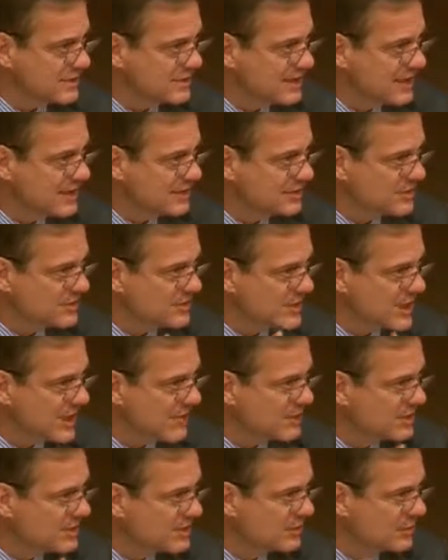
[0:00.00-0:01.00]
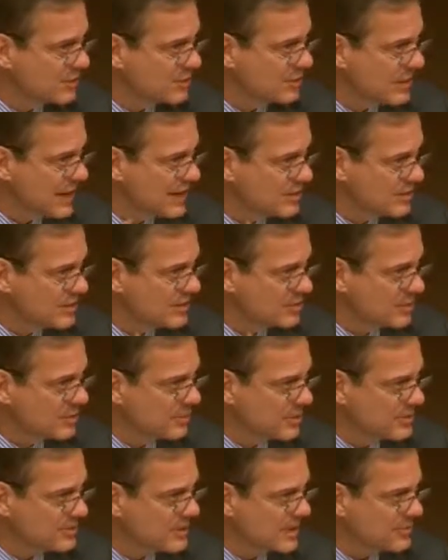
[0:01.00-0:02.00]
and debtors have had a different
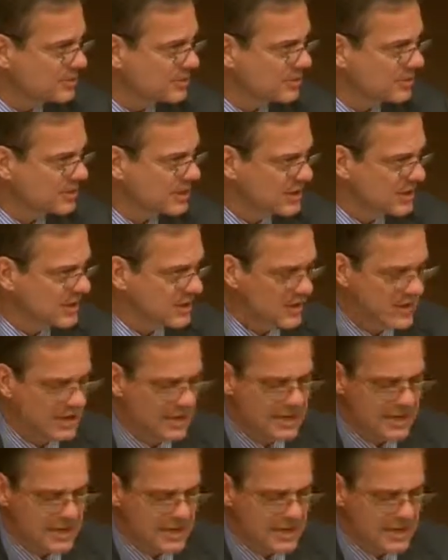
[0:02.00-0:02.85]
perception because